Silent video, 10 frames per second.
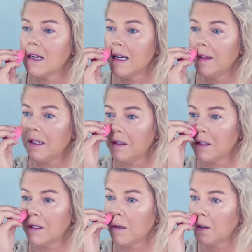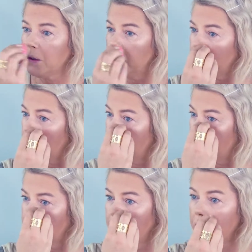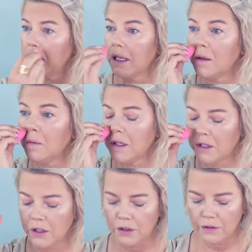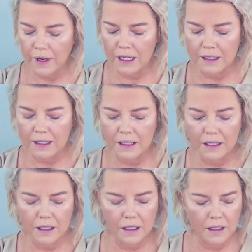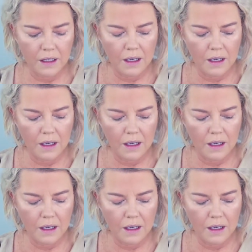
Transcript: And then on to contour. So I'm going in with Too Faced